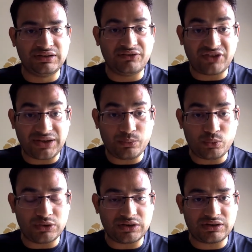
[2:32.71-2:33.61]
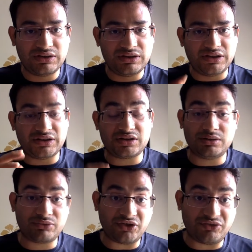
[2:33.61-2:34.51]
framework in
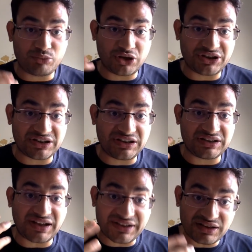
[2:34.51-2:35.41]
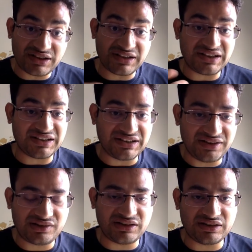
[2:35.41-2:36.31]
terms of monetary tightening and
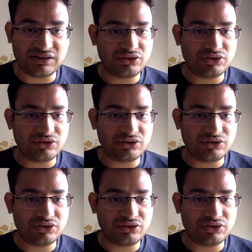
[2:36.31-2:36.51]
easing,